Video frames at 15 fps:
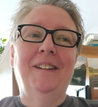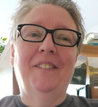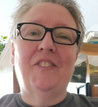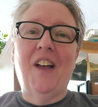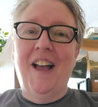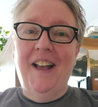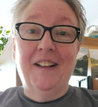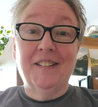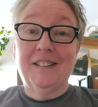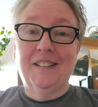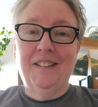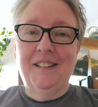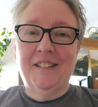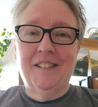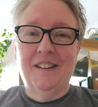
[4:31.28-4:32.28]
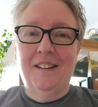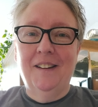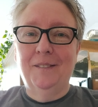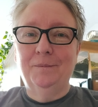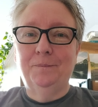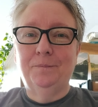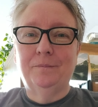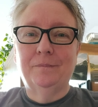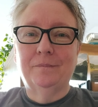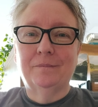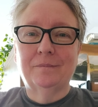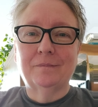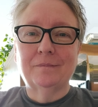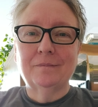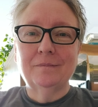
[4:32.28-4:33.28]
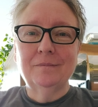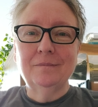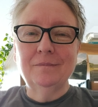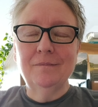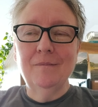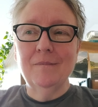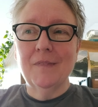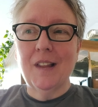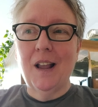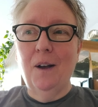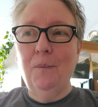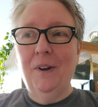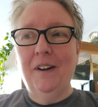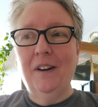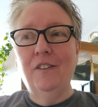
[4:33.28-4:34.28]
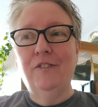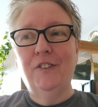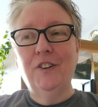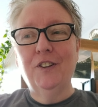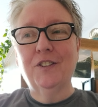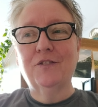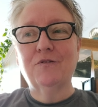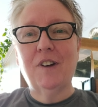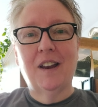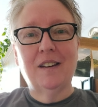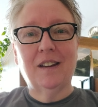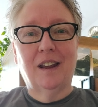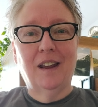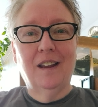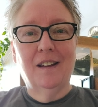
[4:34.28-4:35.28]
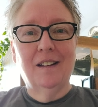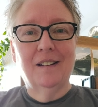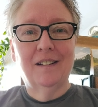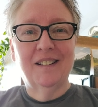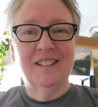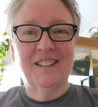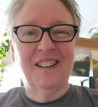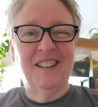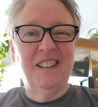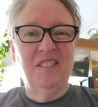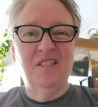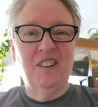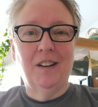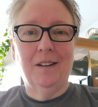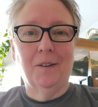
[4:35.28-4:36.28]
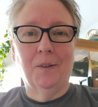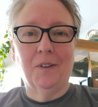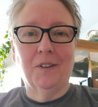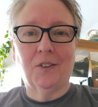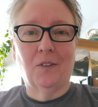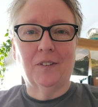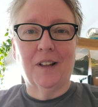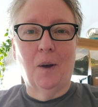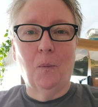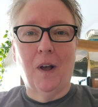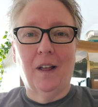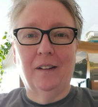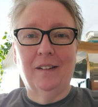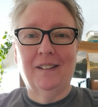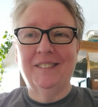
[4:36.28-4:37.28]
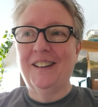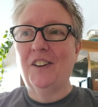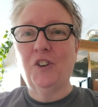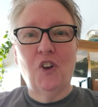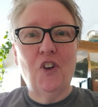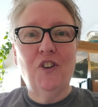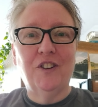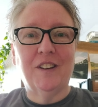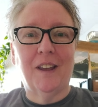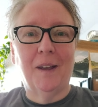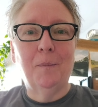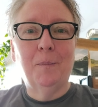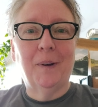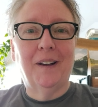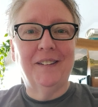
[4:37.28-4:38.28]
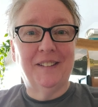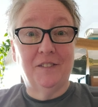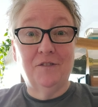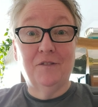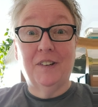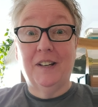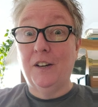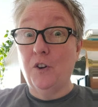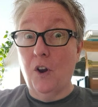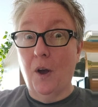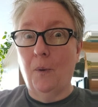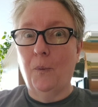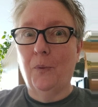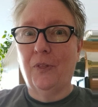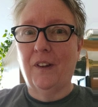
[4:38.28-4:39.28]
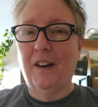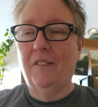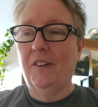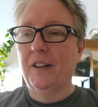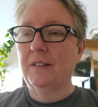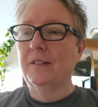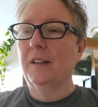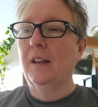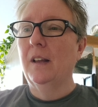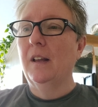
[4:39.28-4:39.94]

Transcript: That has a list in it. And when I first read it, because I didn't really know the song that well, I'd heard it, but I didn't really know the lyrics.